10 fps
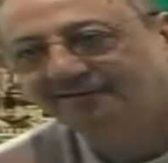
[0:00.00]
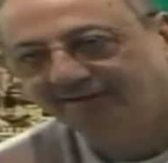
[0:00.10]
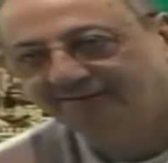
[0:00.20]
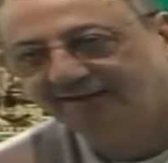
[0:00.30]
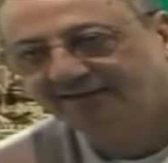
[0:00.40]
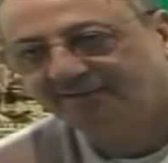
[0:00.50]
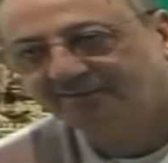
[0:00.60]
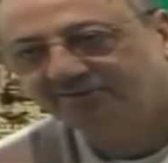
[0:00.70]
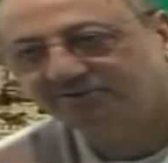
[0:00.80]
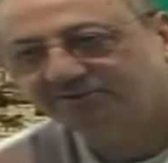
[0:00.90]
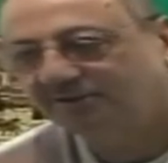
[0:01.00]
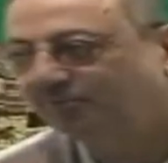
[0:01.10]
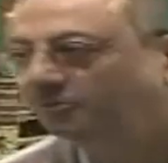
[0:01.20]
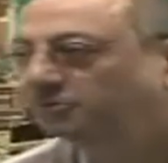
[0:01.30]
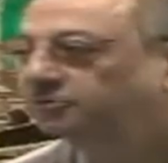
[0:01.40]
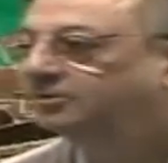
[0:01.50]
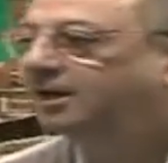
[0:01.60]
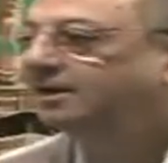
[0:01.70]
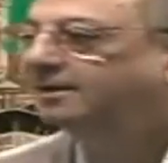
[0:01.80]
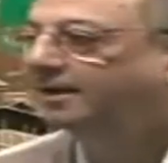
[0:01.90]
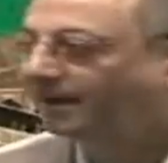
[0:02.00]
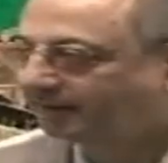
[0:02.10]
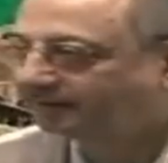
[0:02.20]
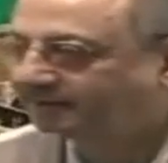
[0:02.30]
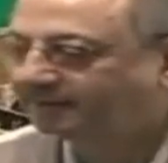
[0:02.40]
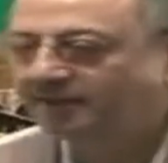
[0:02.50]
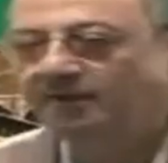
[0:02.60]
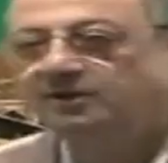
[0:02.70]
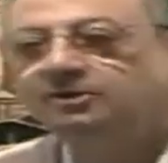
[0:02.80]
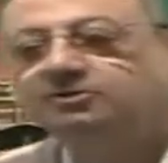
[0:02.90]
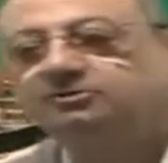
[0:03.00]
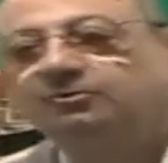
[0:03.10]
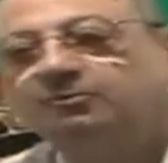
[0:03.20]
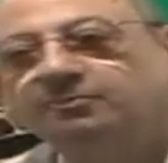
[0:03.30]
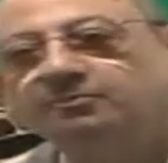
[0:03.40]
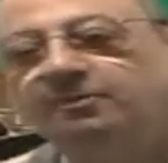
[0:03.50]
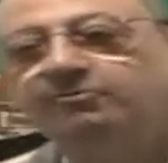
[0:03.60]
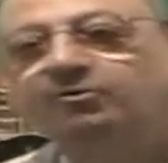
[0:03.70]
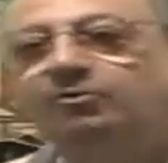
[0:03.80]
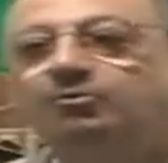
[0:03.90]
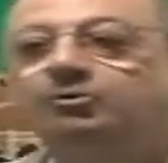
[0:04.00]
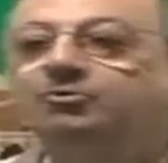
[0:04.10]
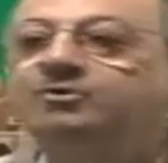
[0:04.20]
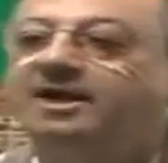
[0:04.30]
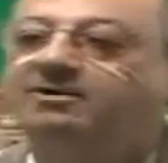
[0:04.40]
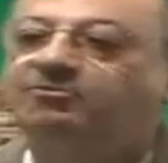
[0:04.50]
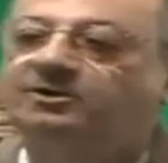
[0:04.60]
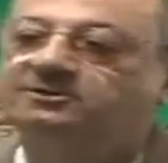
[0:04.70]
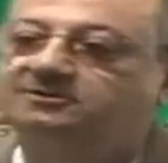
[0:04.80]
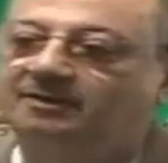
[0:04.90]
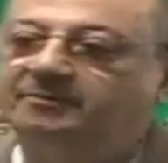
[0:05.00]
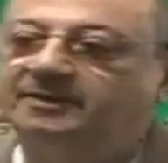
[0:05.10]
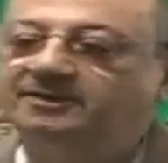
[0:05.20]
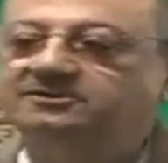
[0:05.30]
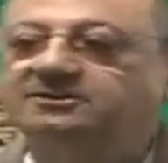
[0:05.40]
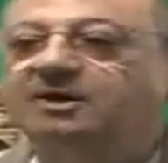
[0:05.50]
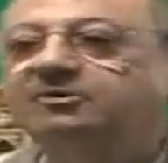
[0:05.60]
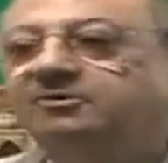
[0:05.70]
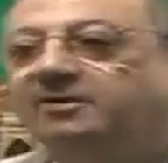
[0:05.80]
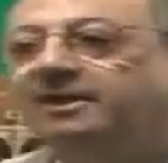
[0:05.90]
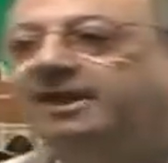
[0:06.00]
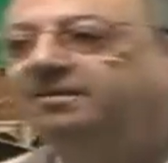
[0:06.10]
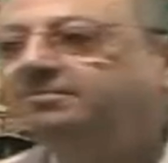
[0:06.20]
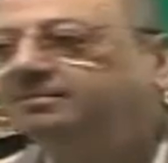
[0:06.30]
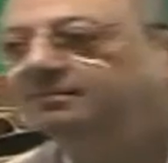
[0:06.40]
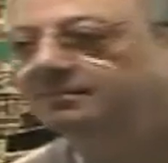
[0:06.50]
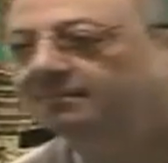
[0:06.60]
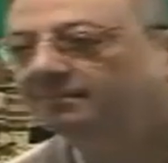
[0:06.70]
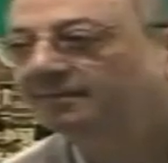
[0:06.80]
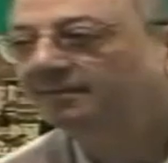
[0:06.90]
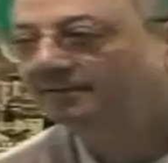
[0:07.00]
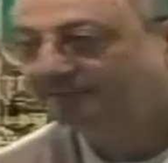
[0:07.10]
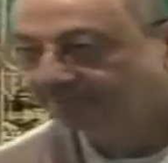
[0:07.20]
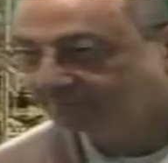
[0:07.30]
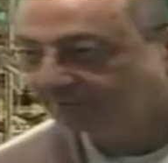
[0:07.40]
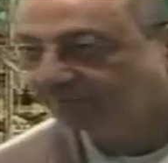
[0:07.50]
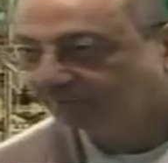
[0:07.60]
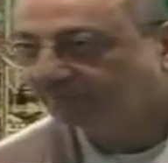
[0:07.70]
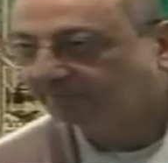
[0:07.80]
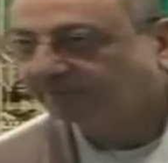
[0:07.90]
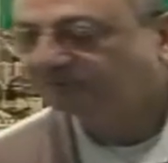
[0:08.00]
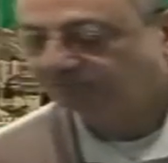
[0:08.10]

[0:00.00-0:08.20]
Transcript: That idea, brothers sisters, uyunal ardi. So before uyunan was tamiz, now it became Mafulumbi.